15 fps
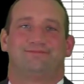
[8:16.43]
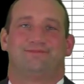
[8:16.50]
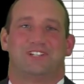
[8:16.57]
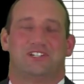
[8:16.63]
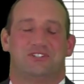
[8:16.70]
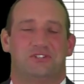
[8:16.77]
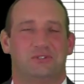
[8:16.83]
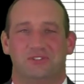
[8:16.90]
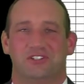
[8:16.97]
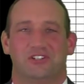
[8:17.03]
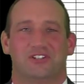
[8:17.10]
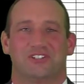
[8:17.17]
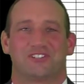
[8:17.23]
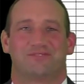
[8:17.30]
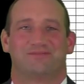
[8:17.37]

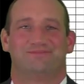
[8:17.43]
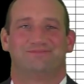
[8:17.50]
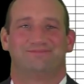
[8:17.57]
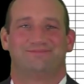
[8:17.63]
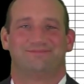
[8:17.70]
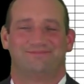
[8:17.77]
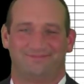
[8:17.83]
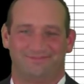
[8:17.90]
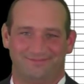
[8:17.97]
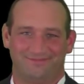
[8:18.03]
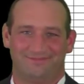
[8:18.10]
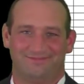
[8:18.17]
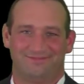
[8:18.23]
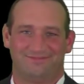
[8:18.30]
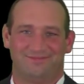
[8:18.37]
2/3.
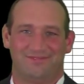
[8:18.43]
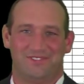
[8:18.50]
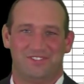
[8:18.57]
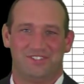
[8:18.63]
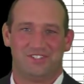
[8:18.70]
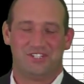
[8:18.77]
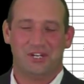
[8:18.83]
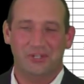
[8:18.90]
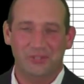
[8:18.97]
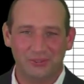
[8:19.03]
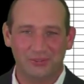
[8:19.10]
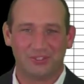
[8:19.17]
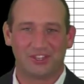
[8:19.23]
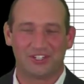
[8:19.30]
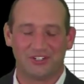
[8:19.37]

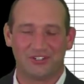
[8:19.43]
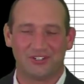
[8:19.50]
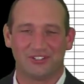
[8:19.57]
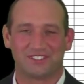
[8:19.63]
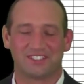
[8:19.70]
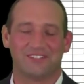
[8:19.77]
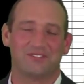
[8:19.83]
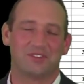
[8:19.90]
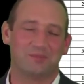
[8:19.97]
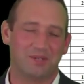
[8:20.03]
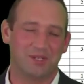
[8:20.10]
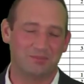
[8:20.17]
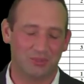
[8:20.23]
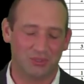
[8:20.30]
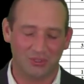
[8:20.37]
2/3 of the
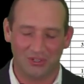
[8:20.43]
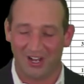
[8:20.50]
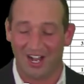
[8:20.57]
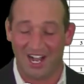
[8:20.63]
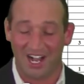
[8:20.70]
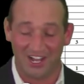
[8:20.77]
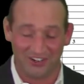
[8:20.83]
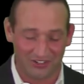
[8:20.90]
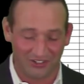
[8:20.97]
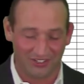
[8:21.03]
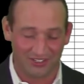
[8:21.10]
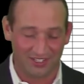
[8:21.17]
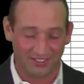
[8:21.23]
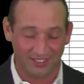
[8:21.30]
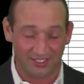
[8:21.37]
people under
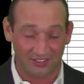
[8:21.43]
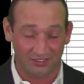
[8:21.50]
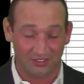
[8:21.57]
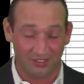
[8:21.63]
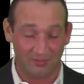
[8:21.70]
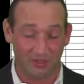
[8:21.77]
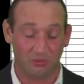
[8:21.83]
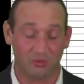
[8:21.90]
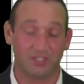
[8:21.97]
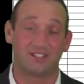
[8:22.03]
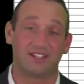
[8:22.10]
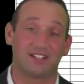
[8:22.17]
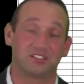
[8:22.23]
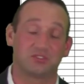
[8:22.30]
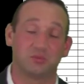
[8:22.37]
the legal limit, when the
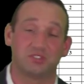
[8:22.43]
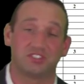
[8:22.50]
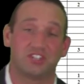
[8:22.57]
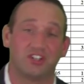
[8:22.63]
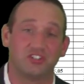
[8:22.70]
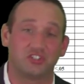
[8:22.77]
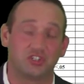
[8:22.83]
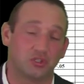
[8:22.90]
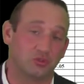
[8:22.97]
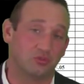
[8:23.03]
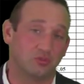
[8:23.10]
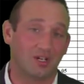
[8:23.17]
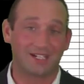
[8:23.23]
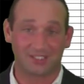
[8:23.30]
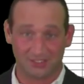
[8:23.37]
test was done
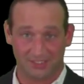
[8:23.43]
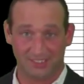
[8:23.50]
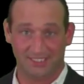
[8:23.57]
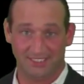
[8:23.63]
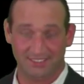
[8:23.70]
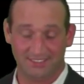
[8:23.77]
correctly,